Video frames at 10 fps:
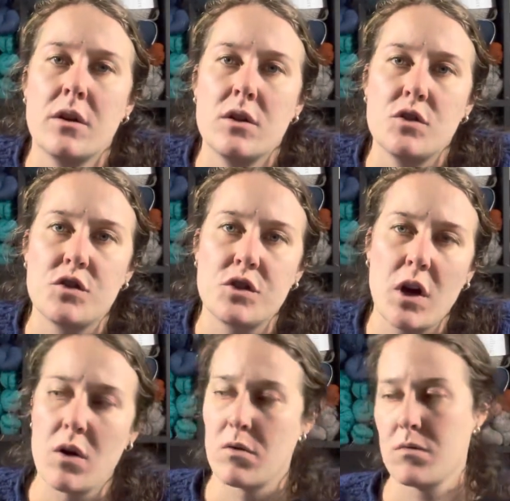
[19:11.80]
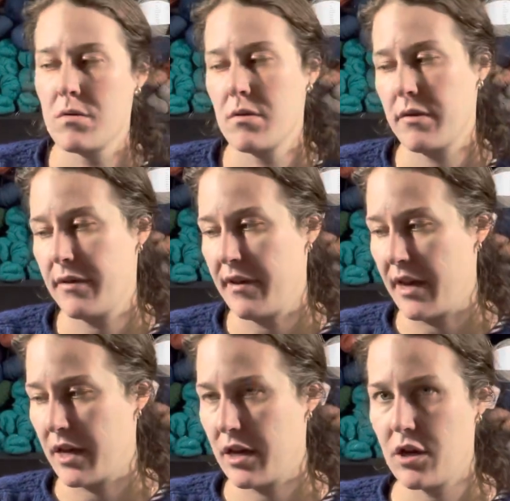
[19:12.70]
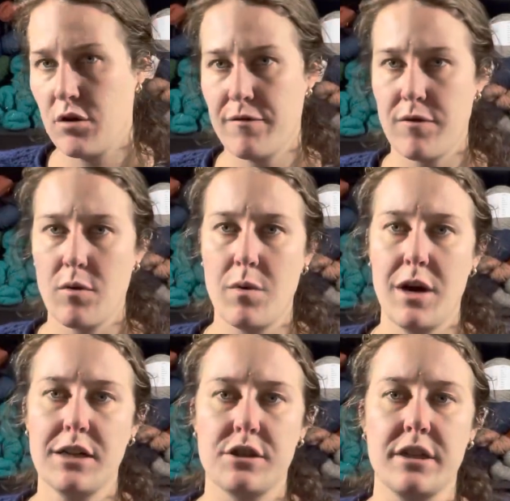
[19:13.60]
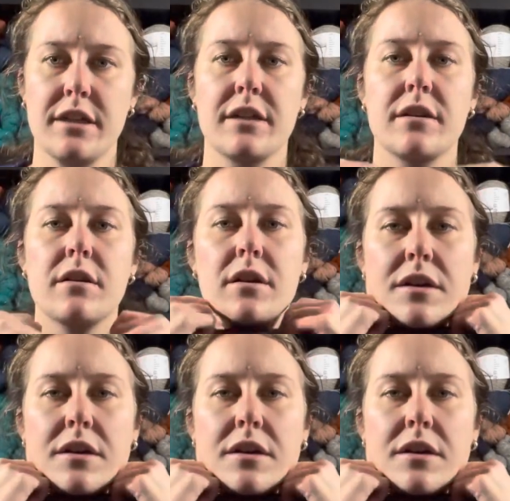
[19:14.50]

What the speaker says: So thank you for watching.